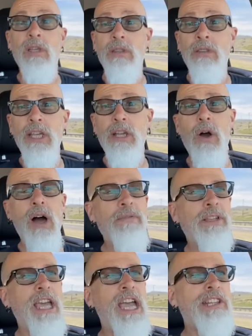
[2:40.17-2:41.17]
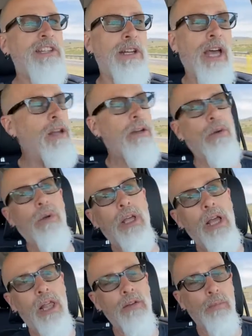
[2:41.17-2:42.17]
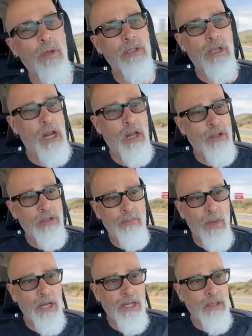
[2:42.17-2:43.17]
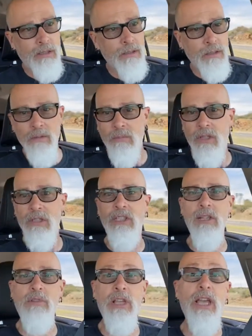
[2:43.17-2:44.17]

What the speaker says: They go on vacation. I don't know where the hell everybody's got all this money. But it seems like